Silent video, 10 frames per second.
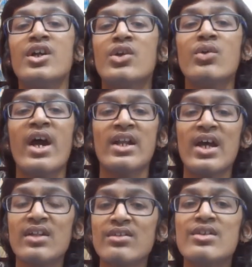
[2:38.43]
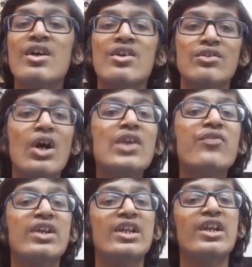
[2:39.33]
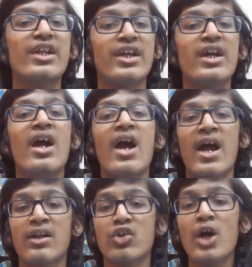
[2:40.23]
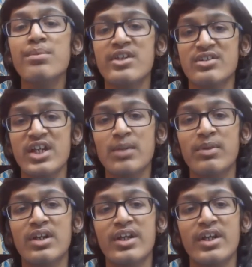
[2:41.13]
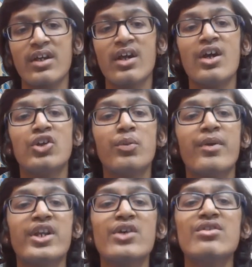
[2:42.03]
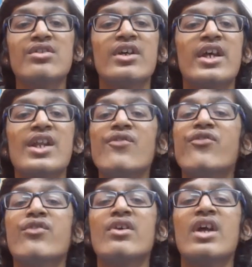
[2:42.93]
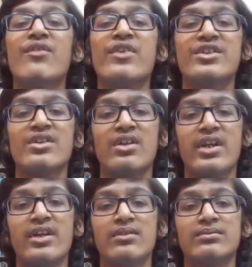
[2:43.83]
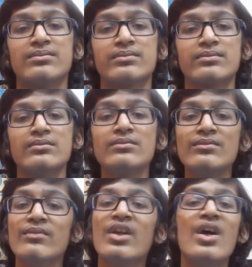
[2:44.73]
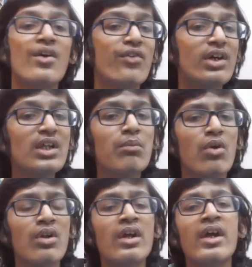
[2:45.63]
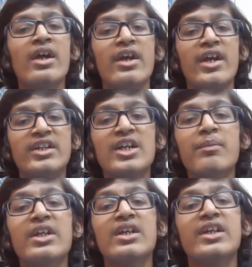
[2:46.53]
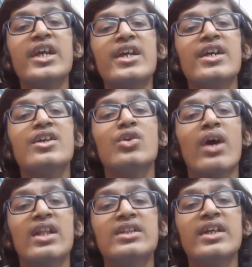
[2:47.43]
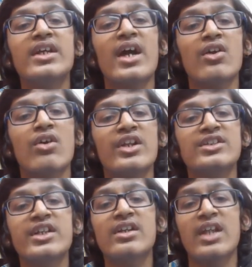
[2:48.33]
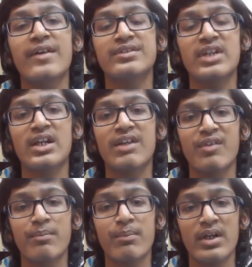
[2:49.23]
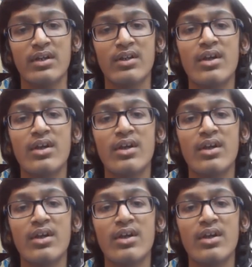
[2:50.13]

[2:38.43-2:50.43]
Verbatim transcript: to enhance soil fertility and crop sustainability to produce enough food efficiently. Furthermore, it can be the key to healthy and holistic lifestyle development.